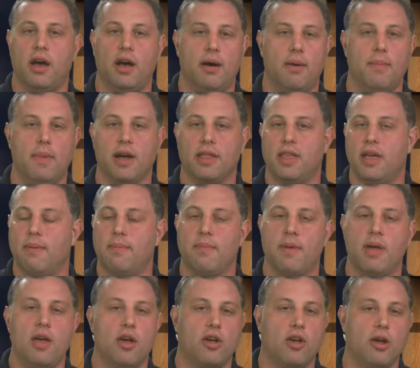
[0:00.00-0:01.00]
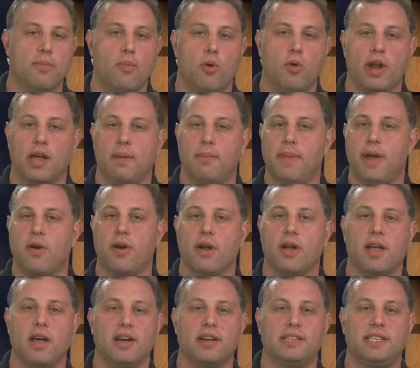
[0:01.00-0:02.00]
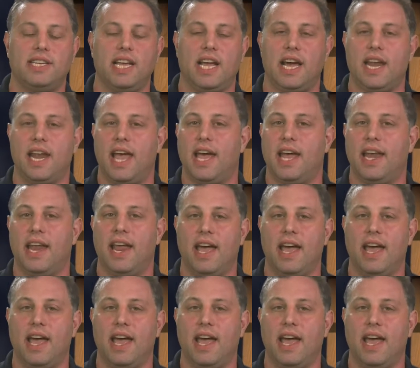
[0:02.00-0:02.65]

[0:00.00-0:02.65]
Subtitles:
among them Good Morning America, CNN,